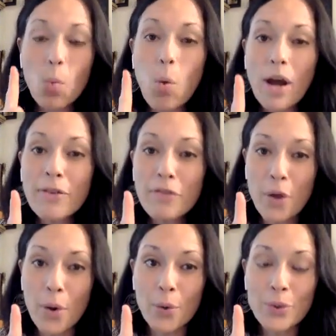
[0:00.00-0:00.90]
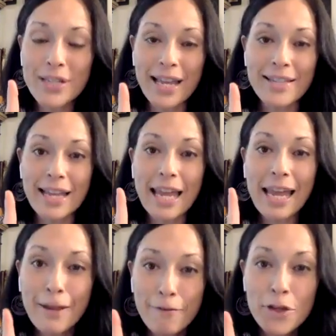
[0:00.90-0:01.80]
One of those is,
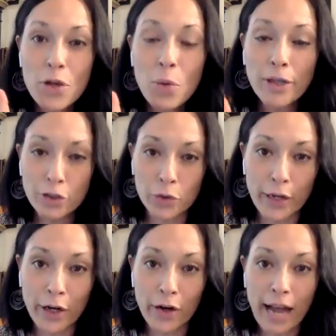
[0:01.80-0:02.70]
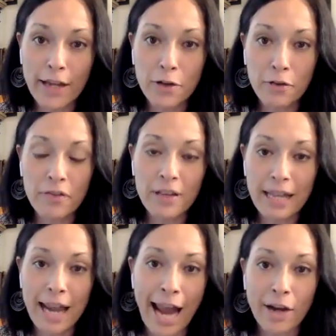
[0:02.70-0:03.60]
if you are triggered and you're
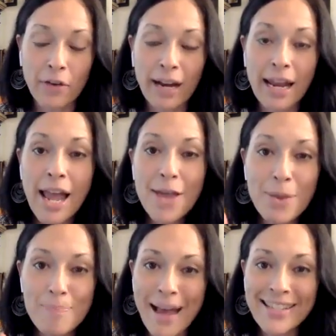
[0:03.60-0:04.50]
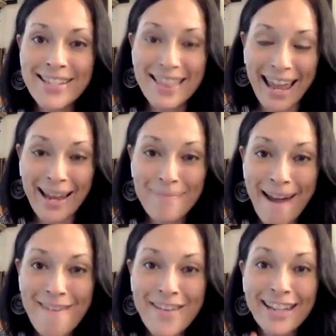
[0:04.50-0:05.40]
feeling angry, the best thing,
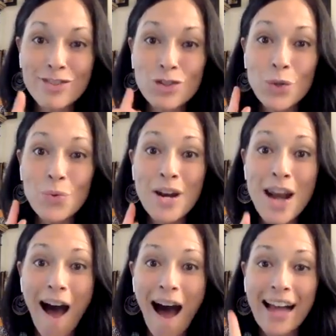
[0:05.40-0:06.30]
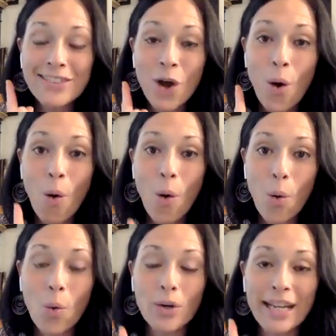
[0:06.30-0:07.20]
Bev, is to not
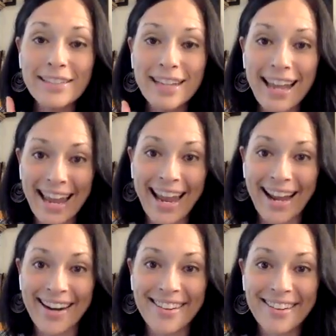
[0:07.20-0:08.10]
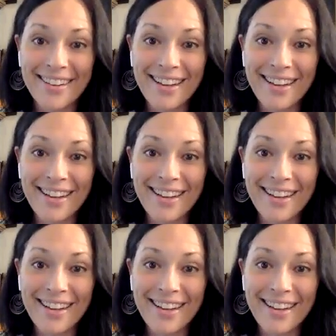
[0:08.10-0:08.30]
hold it in.